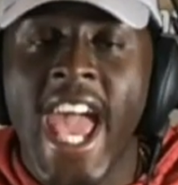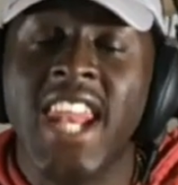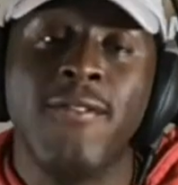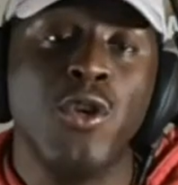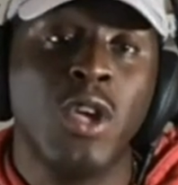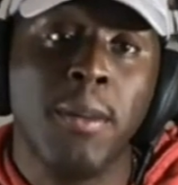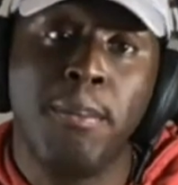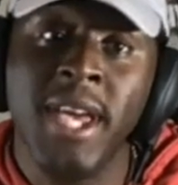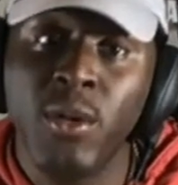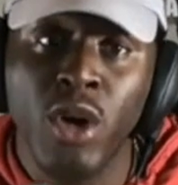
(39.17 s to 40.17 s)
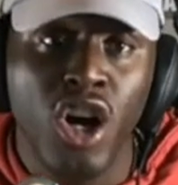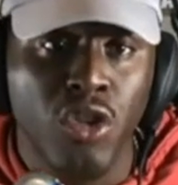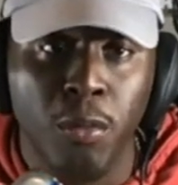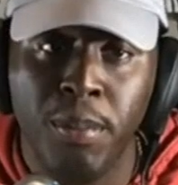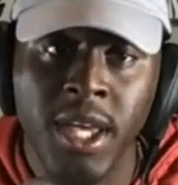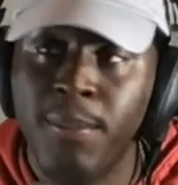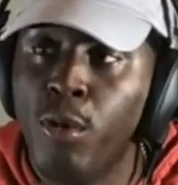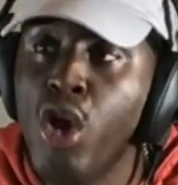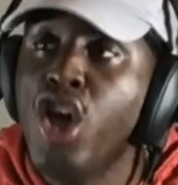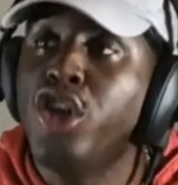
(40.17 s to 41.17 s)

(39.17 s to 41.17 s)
And if you're competing with other people,